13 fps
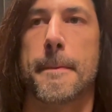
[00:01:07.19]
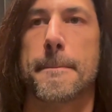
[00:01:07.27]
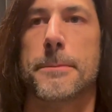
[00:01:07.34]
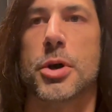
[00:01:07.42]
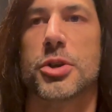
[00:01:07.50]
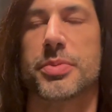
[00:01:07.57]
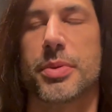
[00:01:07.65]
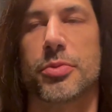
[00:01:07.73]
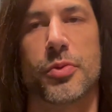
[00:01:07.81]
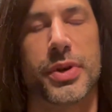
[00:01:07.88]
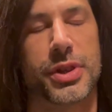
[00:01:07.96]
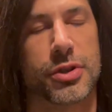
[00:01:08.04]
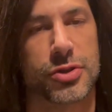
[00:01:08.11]
Most people,
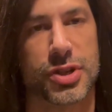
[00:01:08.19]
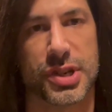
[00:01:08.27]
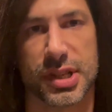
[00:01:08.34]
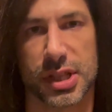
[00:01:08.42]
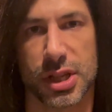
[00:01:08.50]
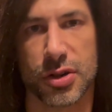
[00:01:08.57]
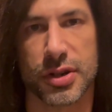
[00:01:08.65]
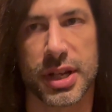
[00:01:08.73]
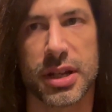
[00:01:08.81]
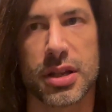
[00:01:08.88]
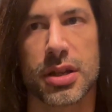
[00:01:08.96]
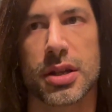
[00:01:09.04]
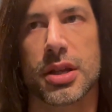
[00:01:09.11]
when they're just
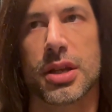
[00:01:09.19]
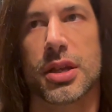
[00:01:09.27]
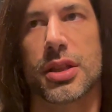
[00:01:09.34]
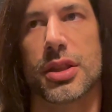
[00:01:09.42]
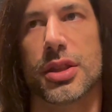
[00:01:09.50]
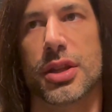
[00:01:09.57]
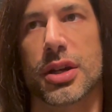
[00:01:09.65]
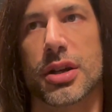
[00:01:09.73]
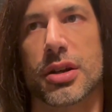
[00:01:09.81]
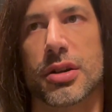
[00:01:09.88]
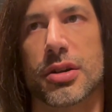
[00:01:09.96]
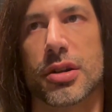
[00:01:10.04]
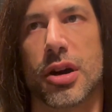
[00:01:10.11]
learning,
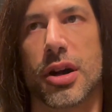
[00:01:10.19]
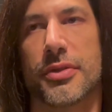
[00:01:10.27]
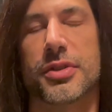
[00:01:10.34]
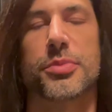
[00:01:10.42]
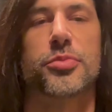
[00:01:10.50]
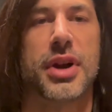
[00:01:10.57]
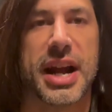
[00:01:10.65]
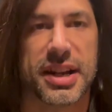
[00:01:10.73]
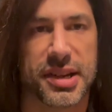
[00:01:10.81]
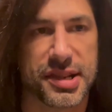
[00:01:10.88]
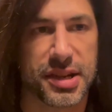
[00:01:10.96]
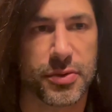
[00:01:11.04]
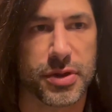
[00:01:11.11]
they're often
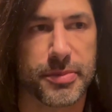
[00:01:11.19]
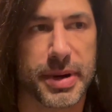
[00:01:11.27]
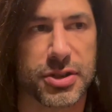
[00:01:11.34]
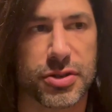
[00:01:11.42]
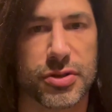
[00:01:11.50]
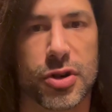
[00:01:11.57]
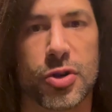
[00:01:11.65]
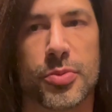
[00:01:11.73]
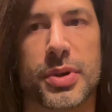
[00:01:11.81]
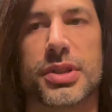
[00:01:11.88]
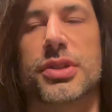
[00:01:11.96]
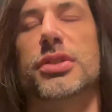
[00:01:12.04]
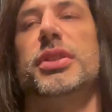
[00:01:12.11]
practicing with a metronome,
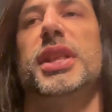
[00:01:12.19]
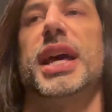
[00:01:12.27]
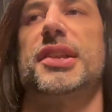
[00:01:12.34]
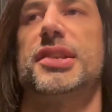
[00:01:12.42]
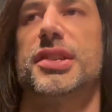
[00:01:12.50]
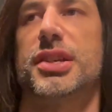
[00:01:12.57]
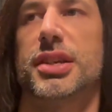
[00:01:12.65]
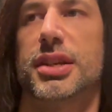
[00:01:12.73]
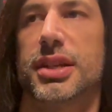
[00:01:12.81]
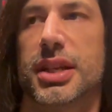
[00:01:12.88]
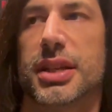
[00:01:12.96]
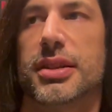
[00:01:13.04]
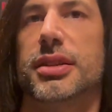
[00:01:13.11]
and that's to,
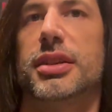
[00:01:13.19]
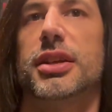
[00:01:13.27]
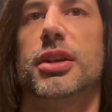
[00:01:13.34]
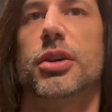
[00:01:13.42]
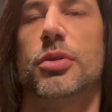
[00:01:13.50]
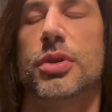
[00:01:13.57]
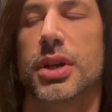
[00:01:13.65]
you know,